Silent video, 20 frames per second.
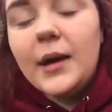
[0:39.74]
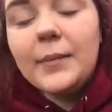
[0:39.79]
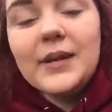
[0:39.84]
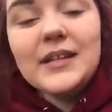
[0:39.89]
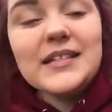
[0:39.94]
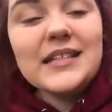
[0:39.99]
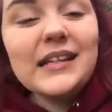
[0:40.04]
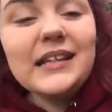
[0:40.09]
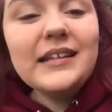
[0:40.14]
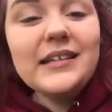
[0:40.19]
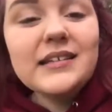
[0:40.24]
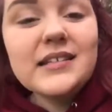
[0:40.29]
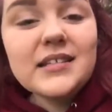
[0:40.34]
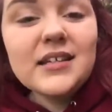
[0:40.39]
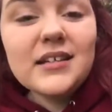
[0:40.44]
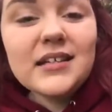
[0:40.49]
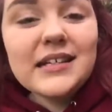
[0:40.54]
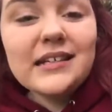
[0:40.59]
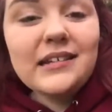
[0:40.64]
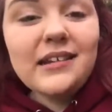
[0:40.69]
Basically
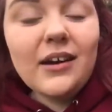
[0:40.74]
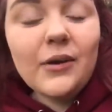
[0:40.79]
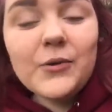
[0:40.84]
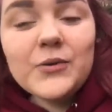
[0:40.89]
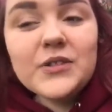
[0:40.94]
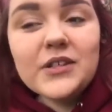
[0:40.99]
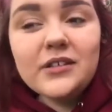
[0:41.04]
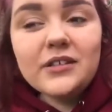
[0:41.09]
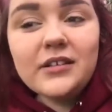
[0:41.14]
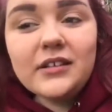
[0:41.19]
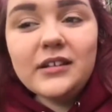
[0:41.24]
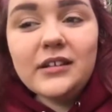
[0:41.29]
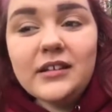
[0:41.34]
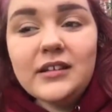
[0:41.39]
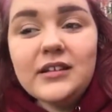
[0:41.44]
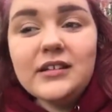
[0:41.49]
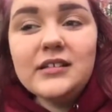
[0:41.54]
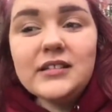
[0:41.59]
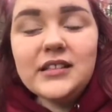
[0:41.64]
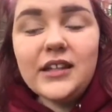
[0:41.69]
decided that I was gonna
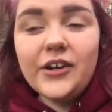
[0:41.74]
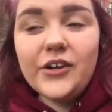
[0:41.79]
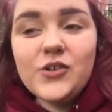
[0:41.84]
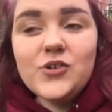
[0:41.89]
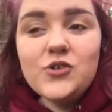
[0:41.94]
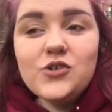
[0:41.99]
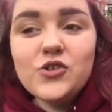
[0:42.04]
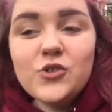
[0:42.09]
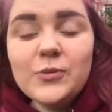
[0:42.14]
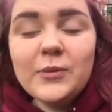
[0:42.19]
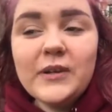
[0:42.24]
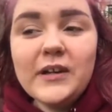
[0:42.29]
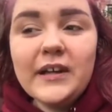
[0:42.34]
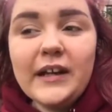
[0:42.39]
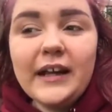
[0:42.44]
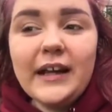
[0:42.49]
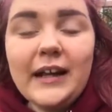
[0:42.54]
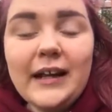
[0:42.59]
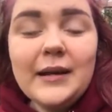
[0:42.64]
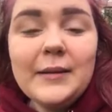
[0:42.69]
start YouTubing
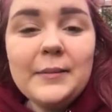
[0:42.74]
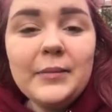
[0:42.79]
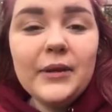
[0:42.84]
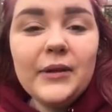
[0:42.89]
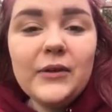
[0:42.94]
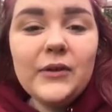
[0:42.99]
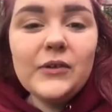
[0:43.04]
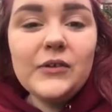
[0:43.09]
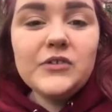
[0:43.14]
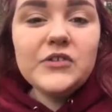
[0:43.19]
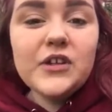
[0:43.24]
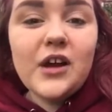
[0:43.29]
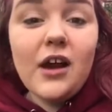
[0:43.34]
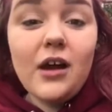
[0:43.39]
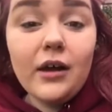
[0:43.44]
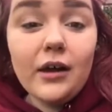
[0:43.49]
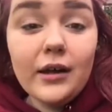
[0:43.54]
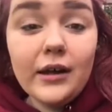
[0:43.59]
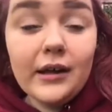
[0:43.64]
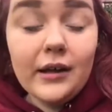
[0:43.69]
again because
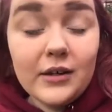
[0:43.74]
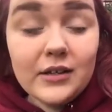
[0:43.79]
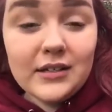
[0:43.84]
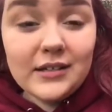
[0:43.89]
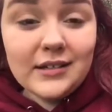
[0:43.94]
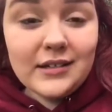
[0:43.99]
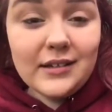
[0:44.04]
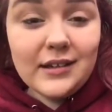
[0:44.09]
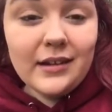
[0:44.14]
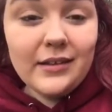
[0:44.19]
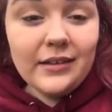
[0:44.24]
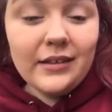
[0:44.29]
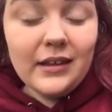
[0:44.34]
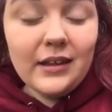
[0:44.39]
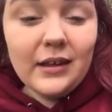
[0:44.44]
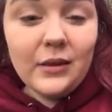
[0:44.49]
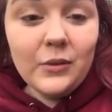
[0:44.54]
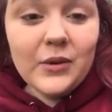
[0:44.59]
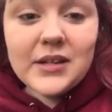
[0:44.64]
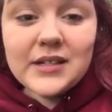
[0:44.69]
I did
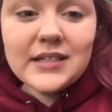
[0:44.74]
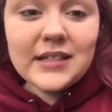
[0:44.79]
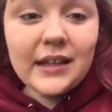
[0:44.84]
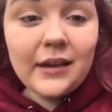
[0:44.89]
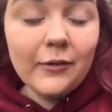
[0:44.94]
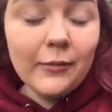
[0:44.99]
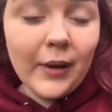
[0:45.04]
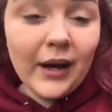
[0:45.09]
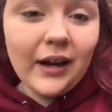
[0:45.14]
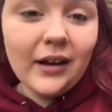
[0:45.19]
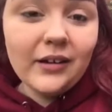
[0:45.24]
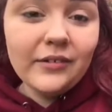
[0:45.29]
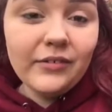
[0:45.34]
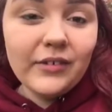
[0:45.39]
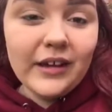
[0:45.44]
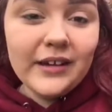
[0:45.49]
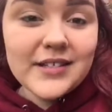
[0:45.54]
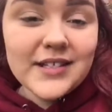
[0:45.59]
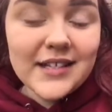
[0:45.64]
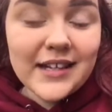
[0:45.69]
the worst thing on my life
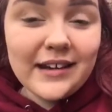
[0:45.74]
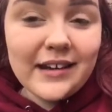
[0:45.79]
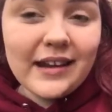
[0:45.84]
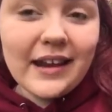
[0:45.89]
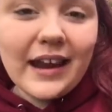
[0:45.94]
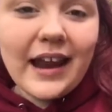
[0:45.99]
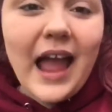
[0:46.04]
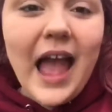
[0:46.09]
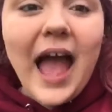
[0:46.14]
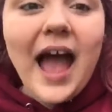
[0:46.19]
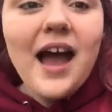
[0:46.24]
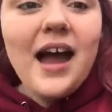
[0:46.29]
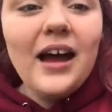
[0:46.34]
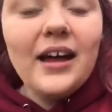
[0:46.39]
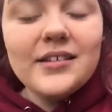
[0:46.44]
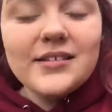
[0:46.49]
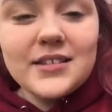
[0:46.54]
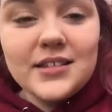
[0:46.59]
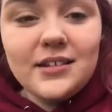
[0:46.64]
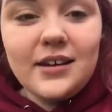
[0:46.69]
yesterday
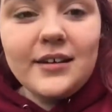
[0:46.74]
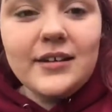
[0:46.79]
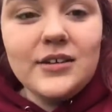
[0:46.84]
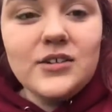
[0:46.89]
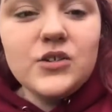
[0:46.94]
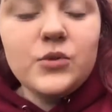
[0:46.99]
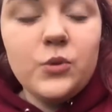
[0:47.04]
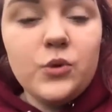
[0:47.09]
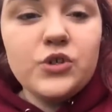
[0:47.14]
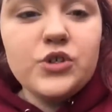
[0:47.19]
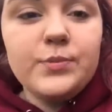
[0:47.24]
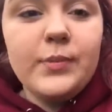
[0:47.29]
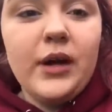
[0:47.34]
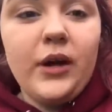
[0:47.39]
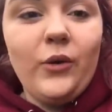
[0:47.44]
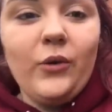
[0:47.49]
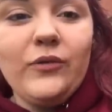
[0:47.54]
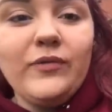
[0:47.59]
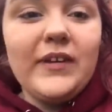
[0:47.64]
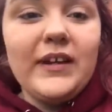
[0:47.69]
and decided to watch my
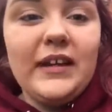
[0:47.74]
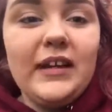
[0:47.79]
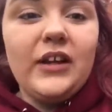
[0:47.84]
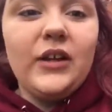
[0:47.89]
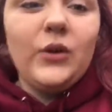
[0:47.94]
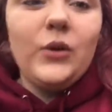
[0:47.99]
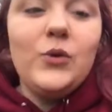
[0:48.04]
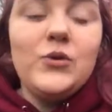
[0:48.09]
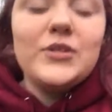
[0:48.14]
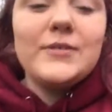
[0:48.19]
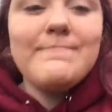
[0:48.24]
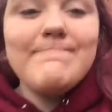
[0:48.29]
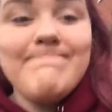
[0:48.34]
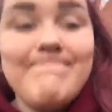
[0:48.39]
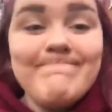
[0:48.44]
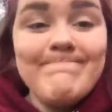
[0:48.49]
old videos.